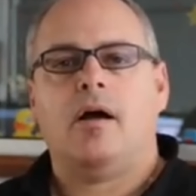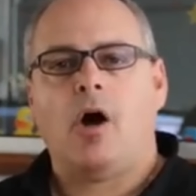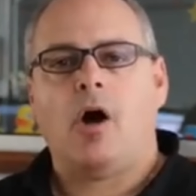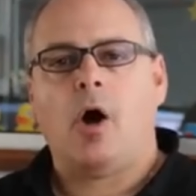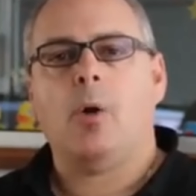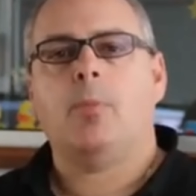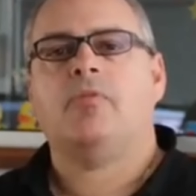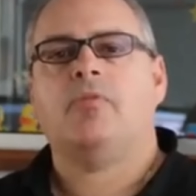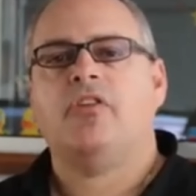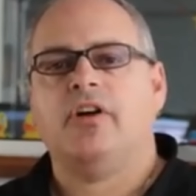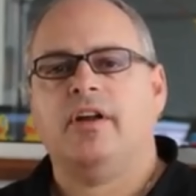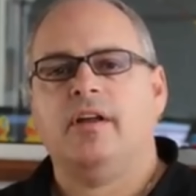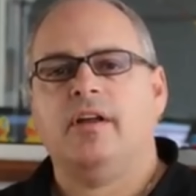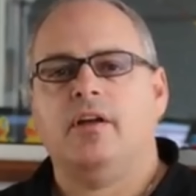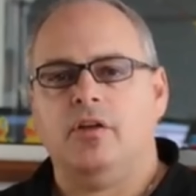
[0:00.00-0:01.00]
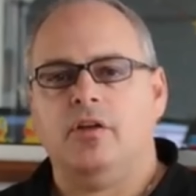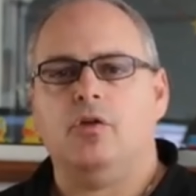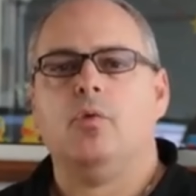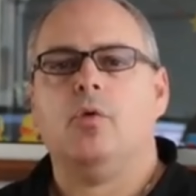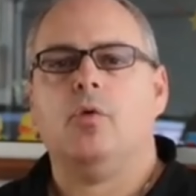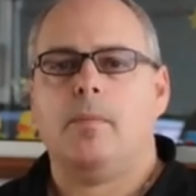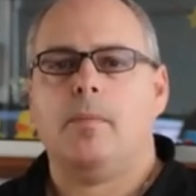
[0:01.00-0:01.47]
Hopefully, you
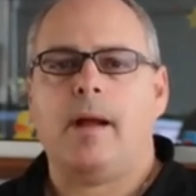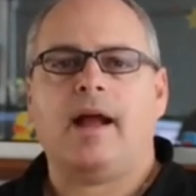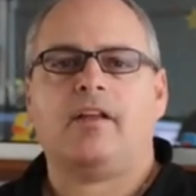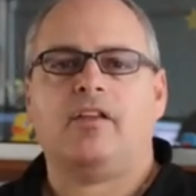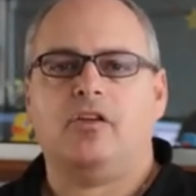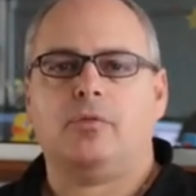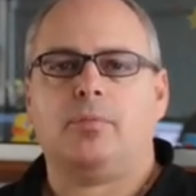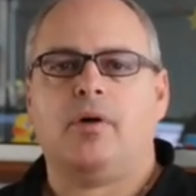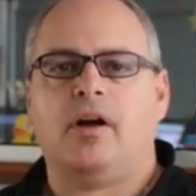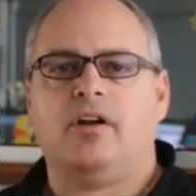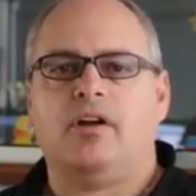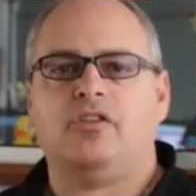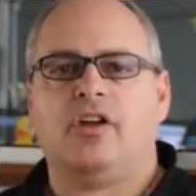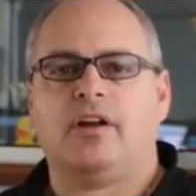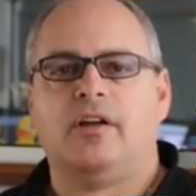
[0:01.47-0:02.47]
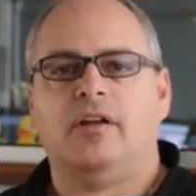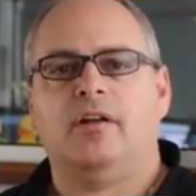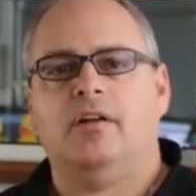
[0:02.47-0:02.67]
will back this project.